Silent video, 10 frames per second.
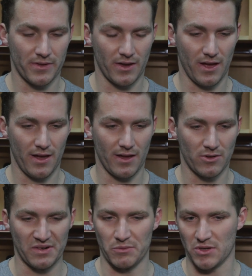I
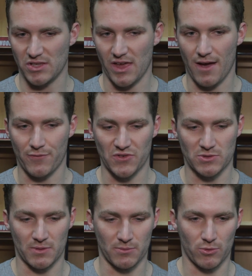don't even want to say
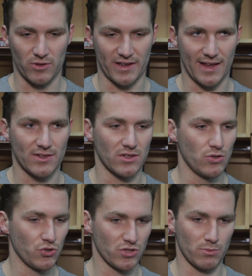efforts, but more like
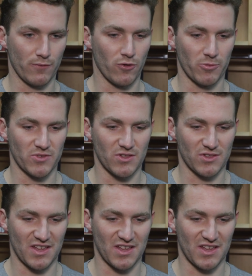execution and performances,